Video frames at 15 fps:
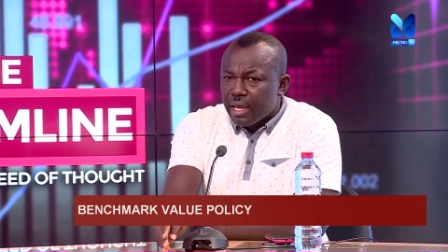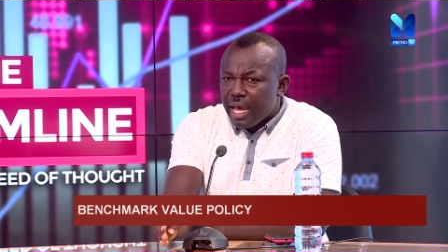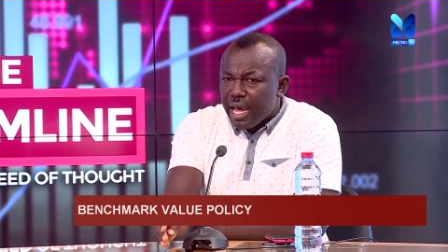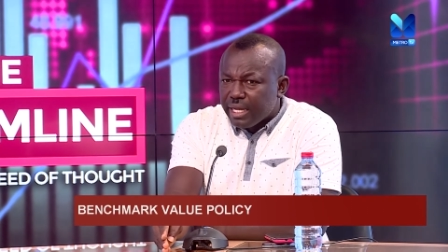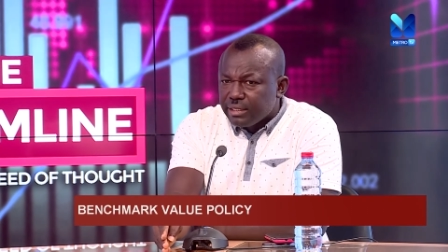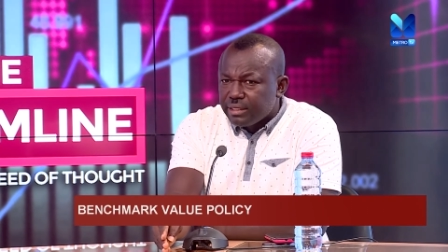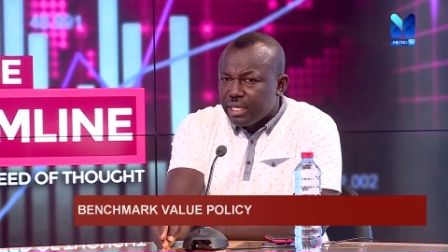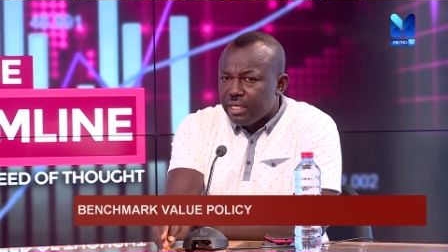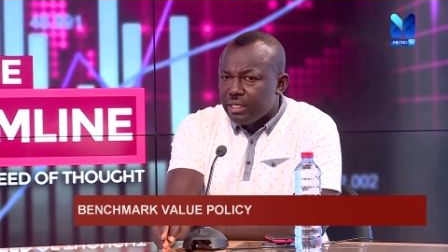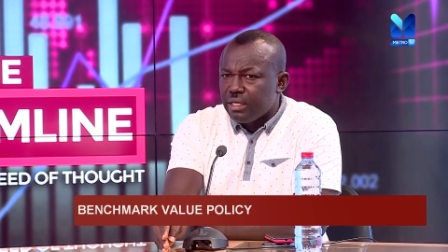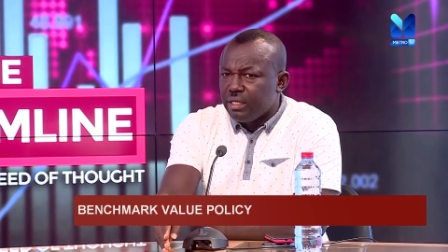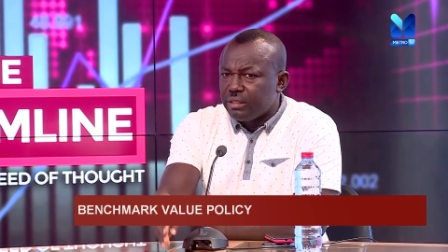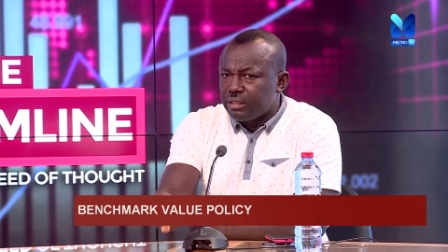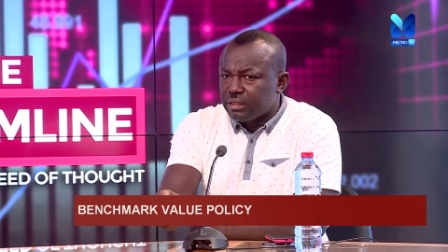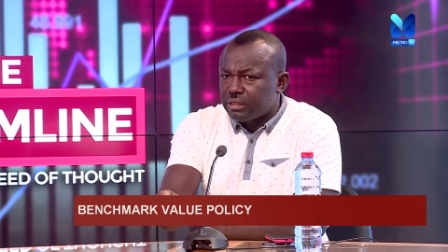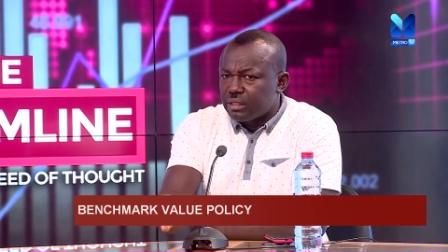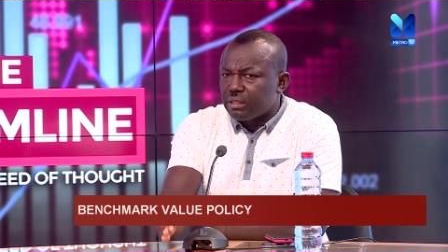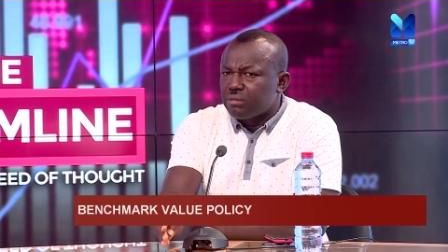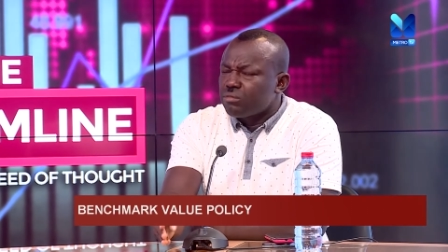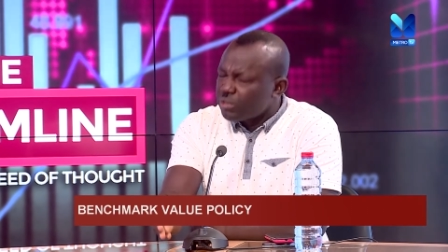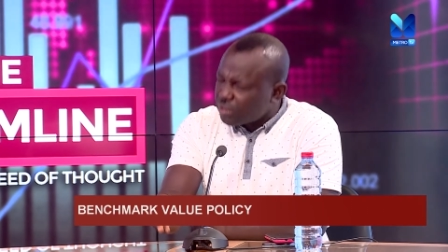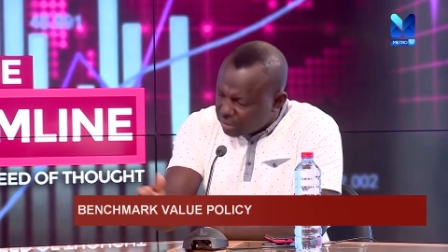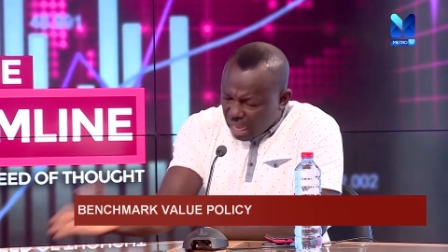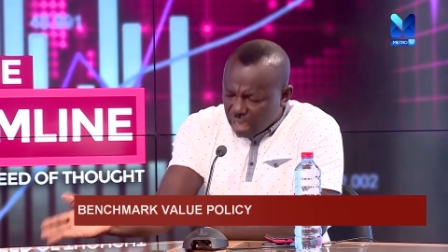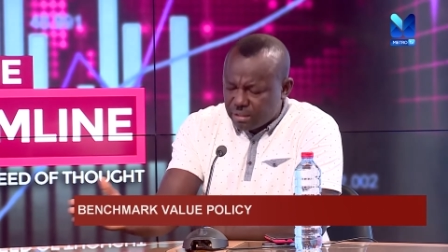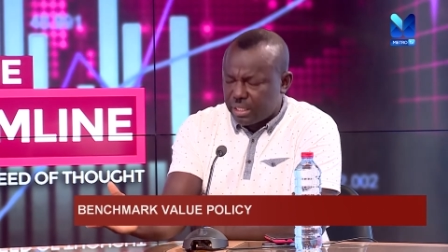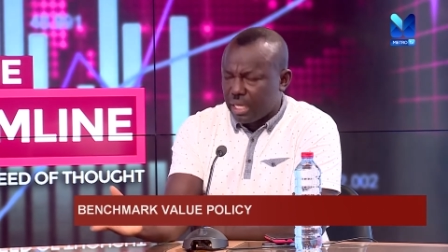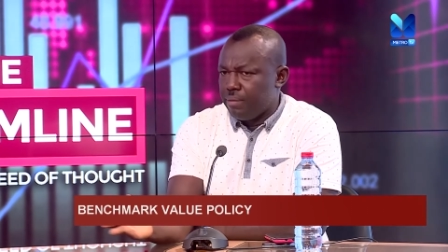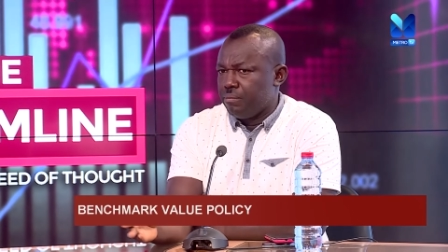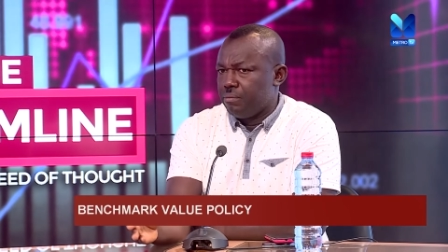And then it tax is them. tax
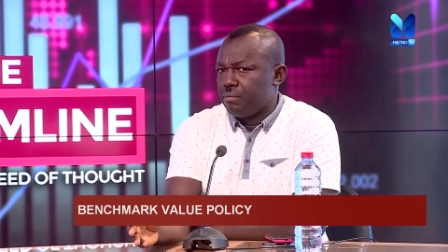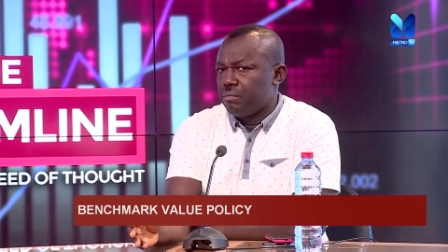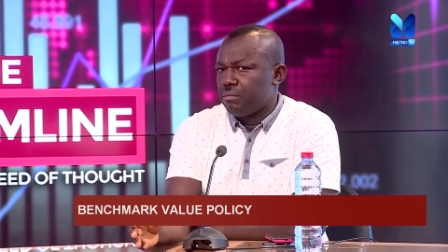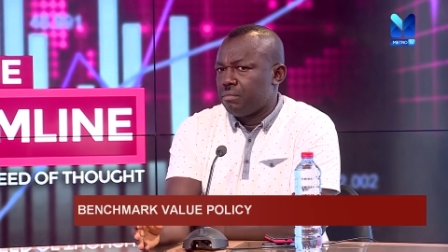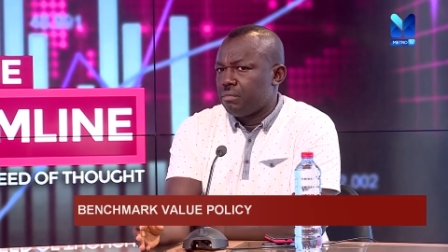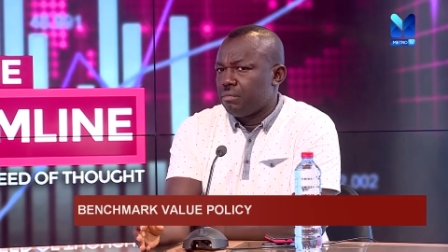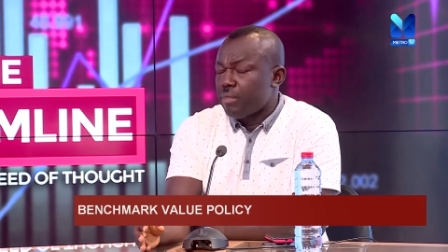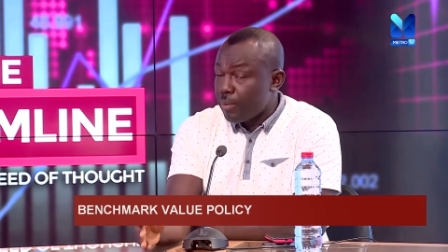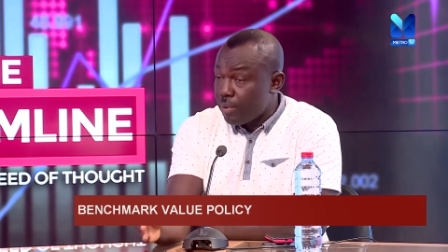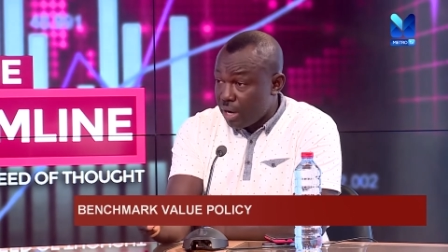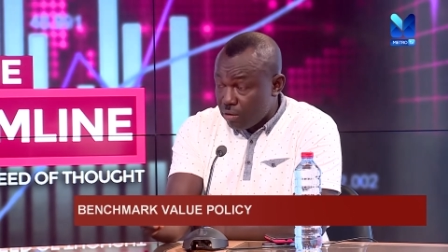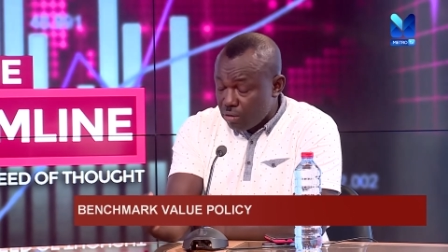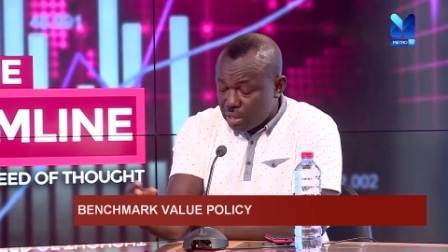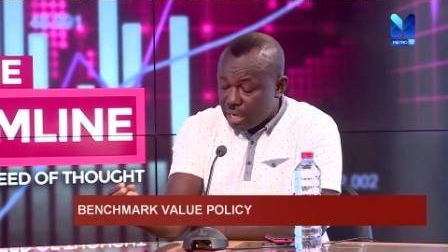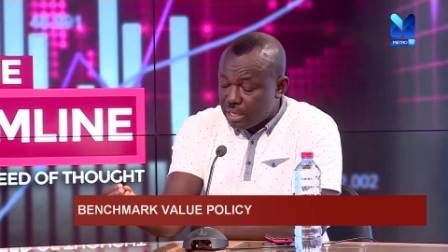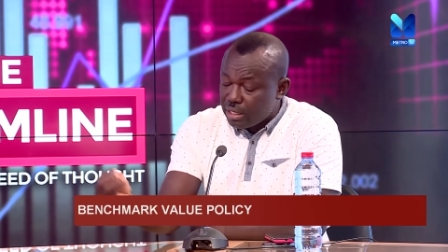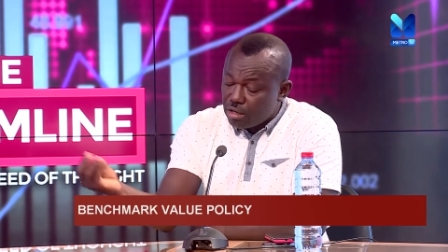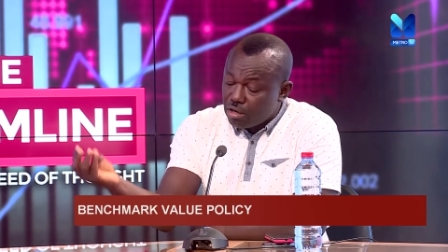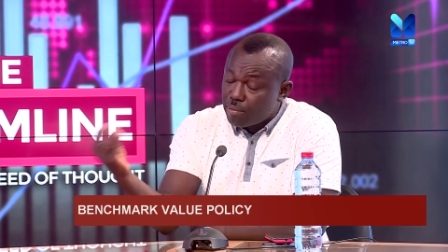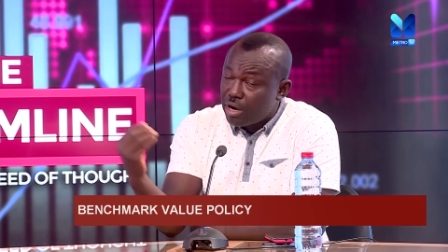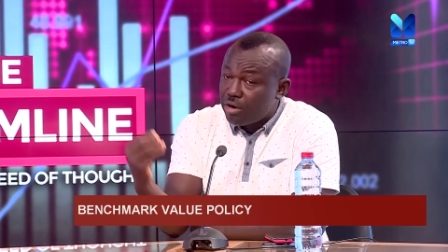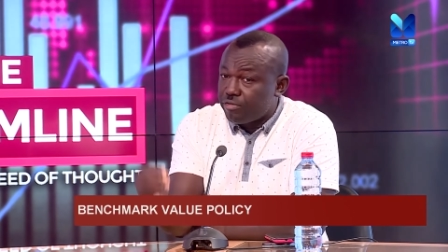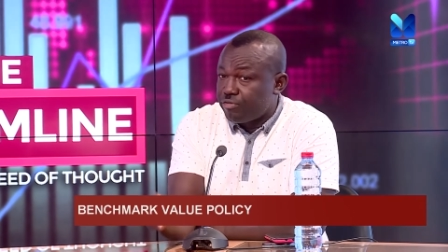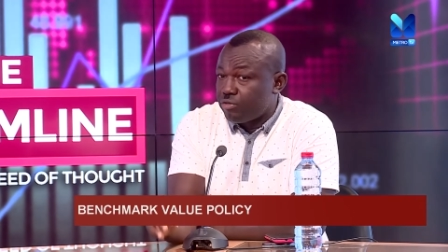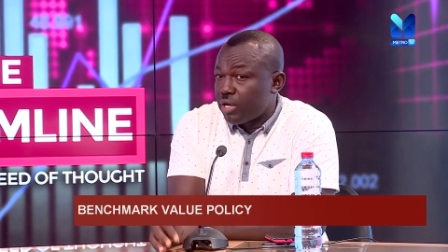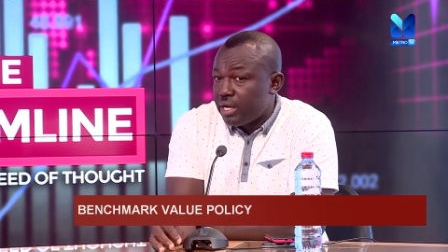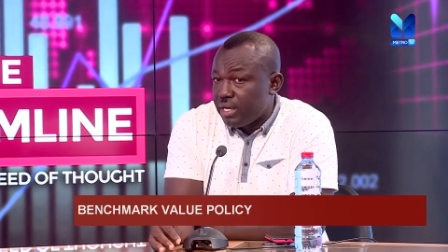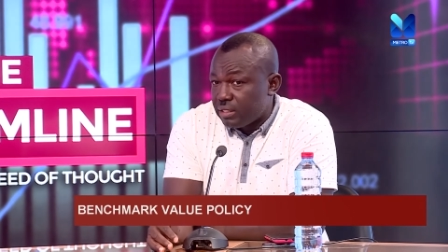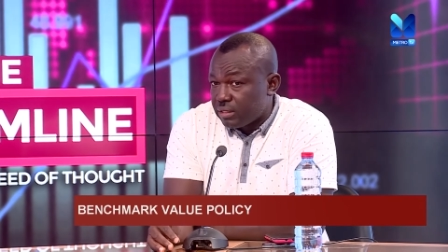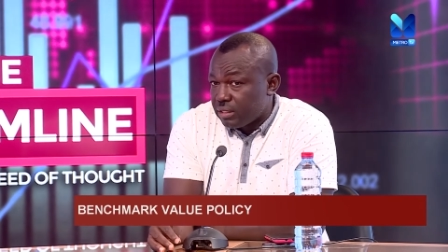them. My brother, look at the number of
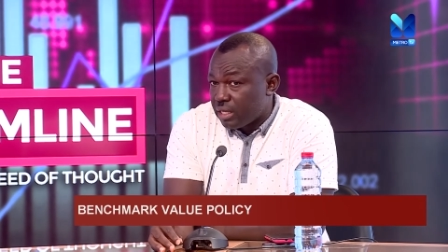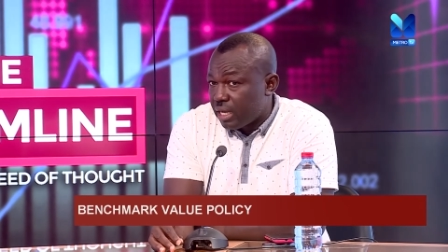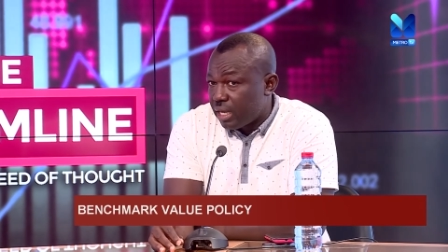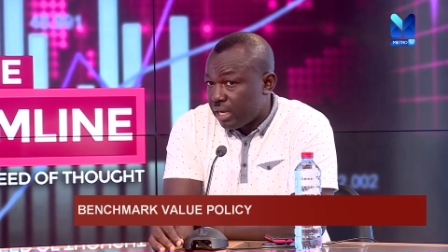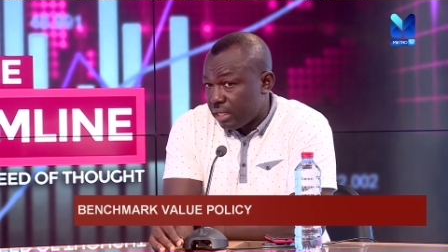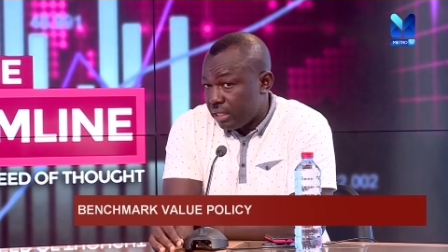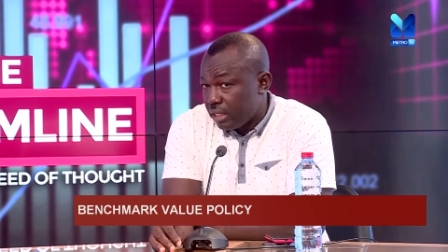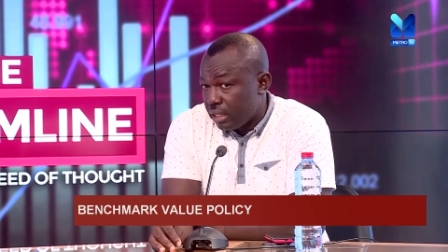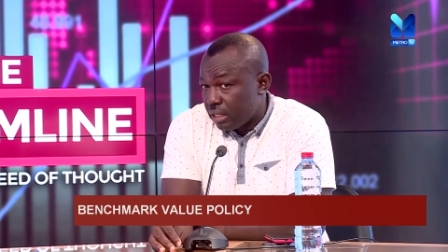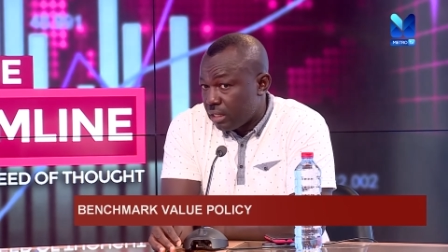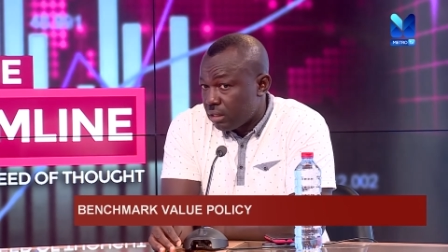Okadas in Ghana here.